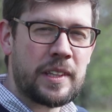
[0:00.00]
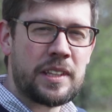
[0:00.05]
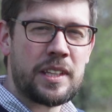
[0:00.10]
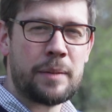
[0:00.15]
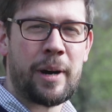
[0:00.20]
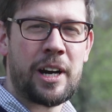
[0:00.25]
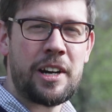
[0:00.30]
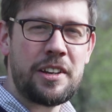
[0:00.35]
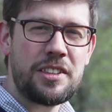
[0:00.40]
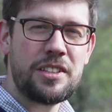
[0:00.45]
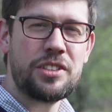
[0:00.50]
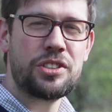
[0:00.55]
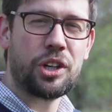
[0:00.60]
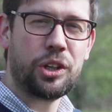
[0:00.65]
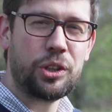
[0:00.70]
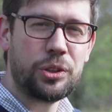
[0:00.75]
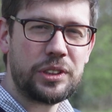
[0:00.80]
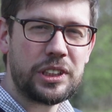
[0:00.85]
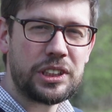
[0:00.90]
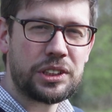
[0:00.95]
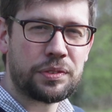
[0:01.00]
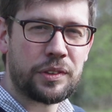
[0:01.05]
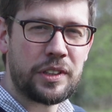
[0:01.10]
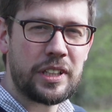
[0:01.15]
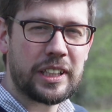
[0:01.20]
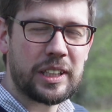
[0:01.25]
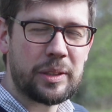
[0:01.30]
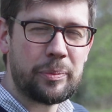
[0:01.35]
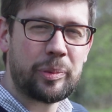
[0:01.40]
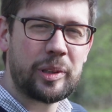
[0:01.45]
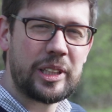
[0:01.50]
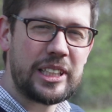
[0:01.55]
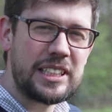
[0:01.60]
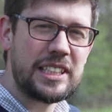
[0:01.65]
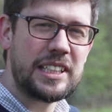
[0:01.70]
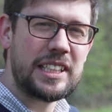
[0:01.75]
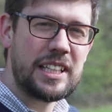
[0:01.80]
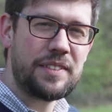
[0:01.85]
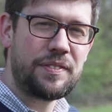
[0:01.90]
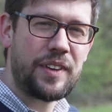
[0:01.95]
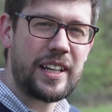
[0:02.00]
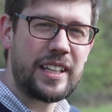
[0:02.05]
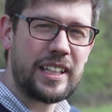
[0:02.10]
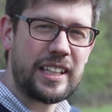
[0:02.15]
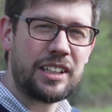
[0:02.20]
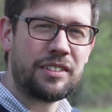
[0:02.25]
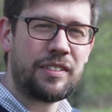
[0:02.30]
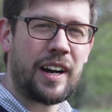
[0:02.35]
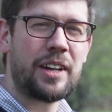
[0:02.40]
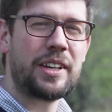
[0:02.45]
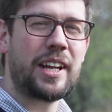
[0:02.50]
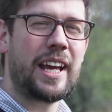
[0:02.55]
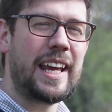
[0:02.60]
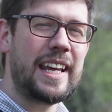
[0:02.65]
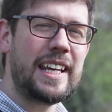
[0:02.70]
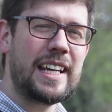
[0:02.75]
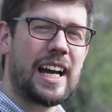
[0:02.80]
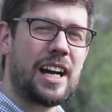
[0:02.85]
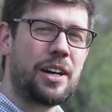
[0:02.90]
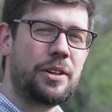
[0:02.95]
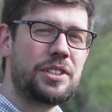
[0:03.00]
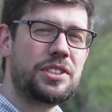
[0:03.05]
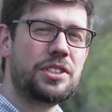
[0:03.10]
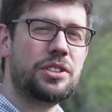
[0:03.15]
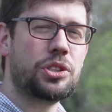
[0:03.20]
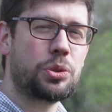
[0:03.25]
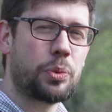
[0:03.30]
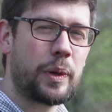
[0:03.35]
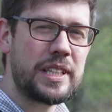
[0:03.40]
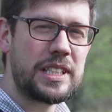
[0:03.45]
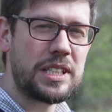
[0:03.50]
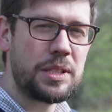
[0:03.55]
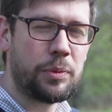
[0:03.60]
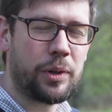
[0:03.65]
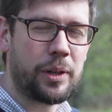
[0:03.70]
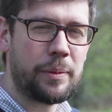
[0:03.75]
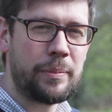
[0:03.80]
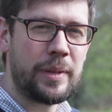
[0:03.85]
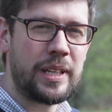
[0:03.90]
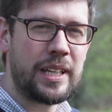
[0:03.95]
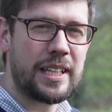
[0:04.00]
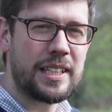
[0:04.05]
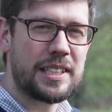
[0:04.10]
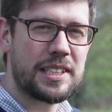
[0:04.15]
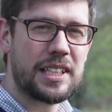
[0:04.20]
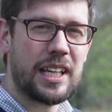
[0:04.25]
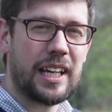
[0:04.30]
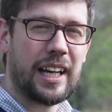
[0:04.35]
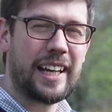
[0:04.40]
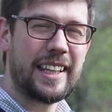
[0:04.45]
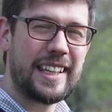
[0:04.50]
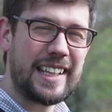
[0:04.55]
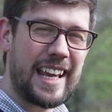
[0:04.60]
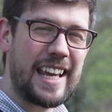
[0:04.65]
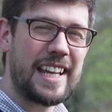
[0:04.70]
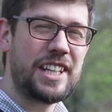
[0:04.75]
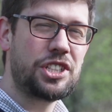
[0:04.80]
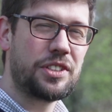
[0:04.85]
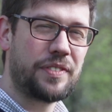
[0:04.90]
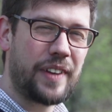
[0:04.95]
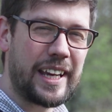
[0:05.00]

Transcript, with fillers: The marathon's oldest runner completed the event in around 8 hours and 21 minutes at the age of